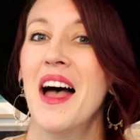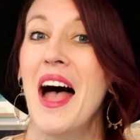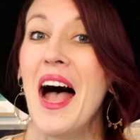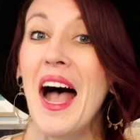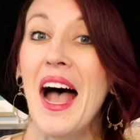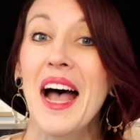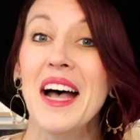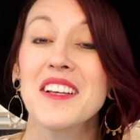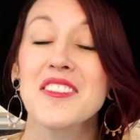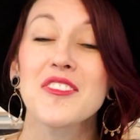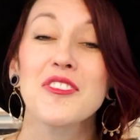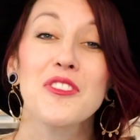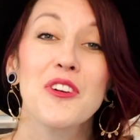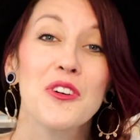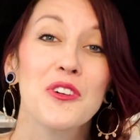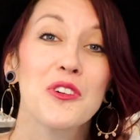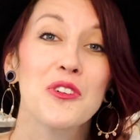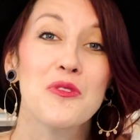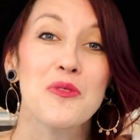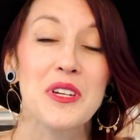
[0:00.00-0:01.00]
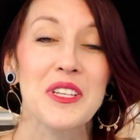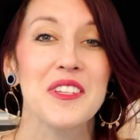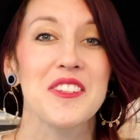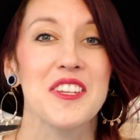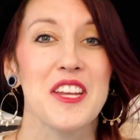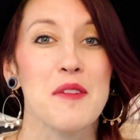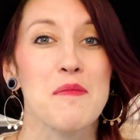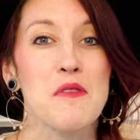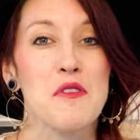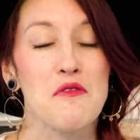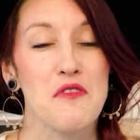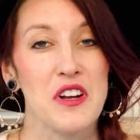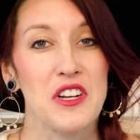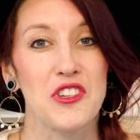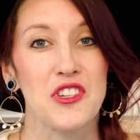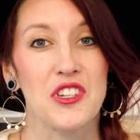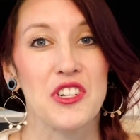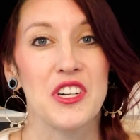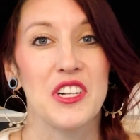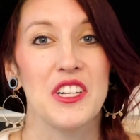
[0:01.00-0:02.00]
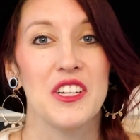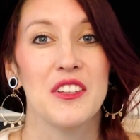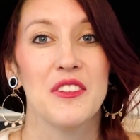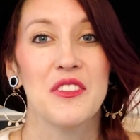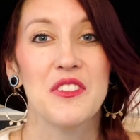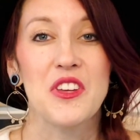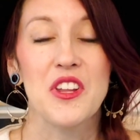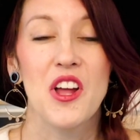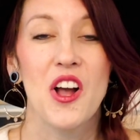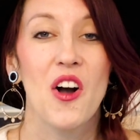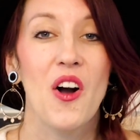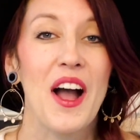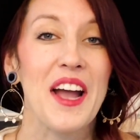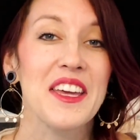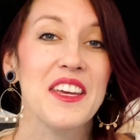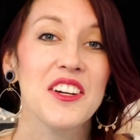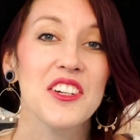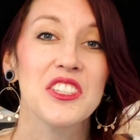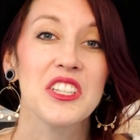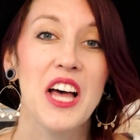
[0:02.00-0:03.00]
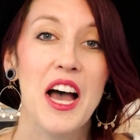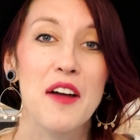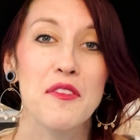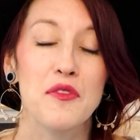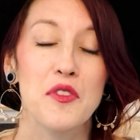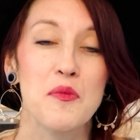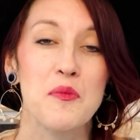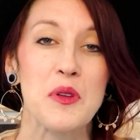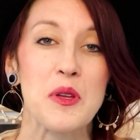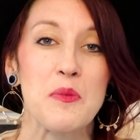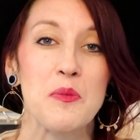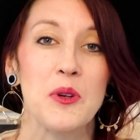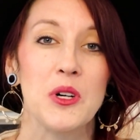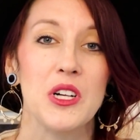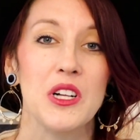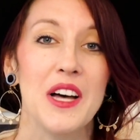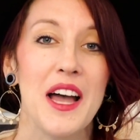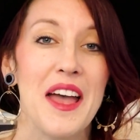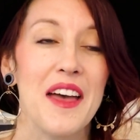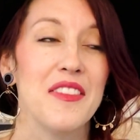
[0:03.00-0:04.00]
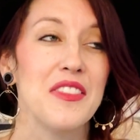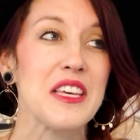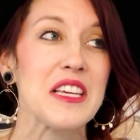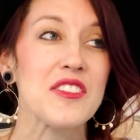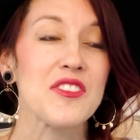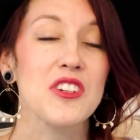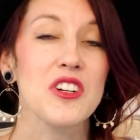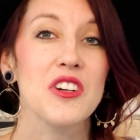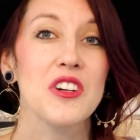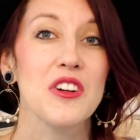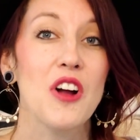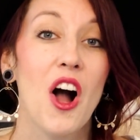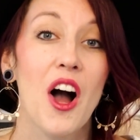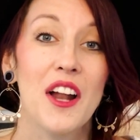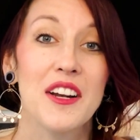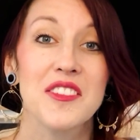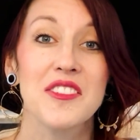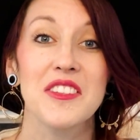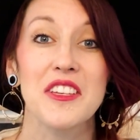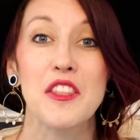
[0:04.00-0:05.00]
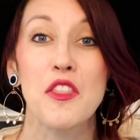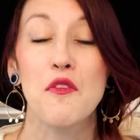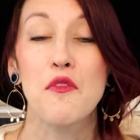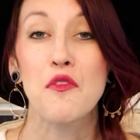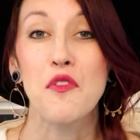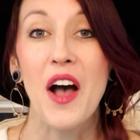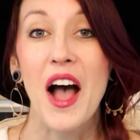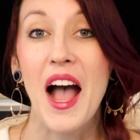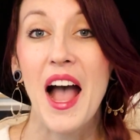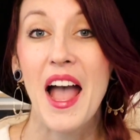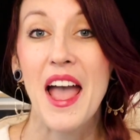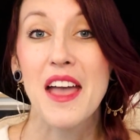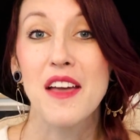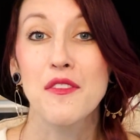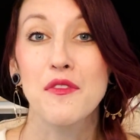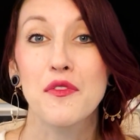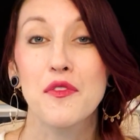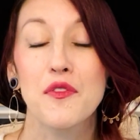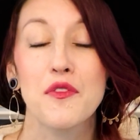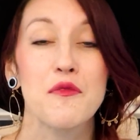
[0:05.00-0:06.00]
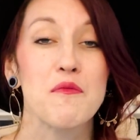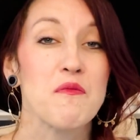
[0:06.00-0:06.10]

As a local real estate professional, I hear a lot from people, and these are honestly the 5